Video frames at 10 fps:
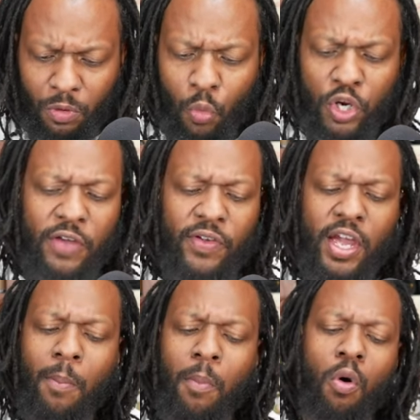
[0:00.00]
We're
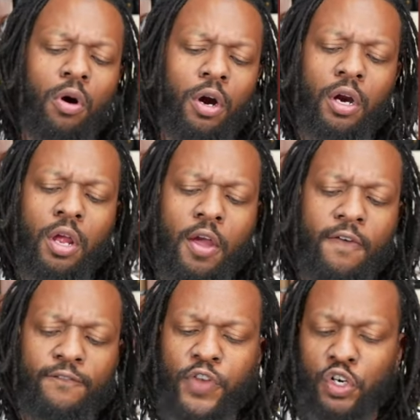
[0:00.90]
giving up more
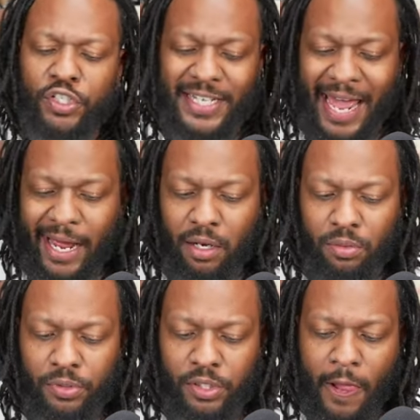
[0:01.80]
first
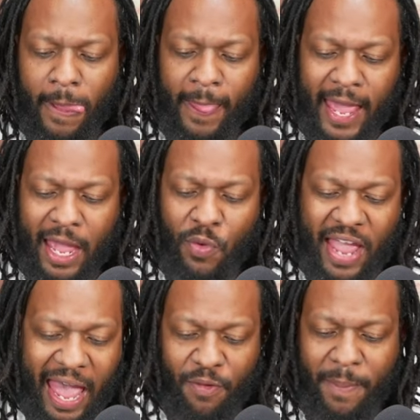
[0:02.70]
downs, and we
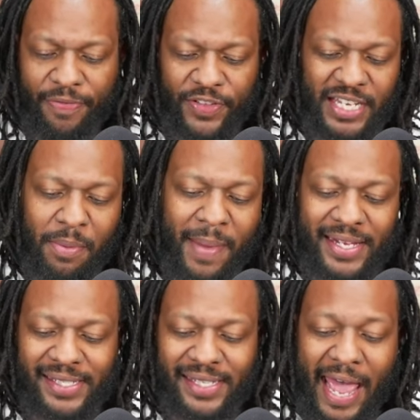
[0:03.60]
have about the same
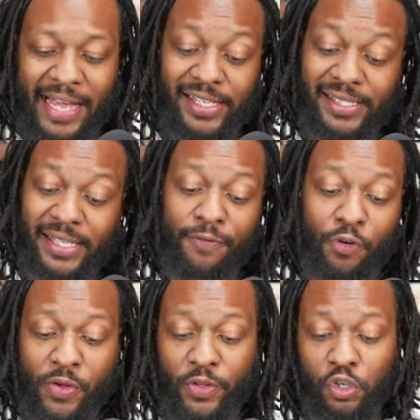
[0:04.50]
amount of sacks, except
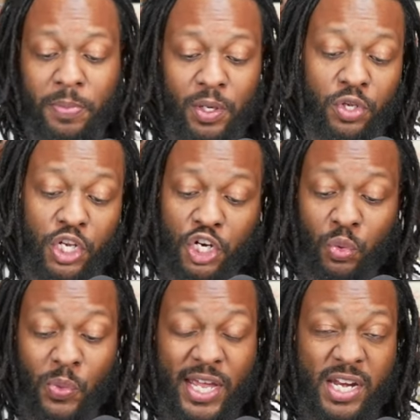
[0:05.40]
for in those middle years,
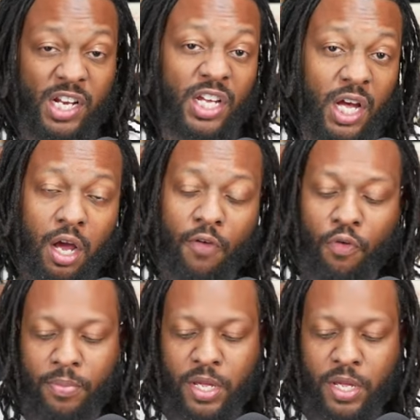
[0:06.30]
we were getting a ton of them.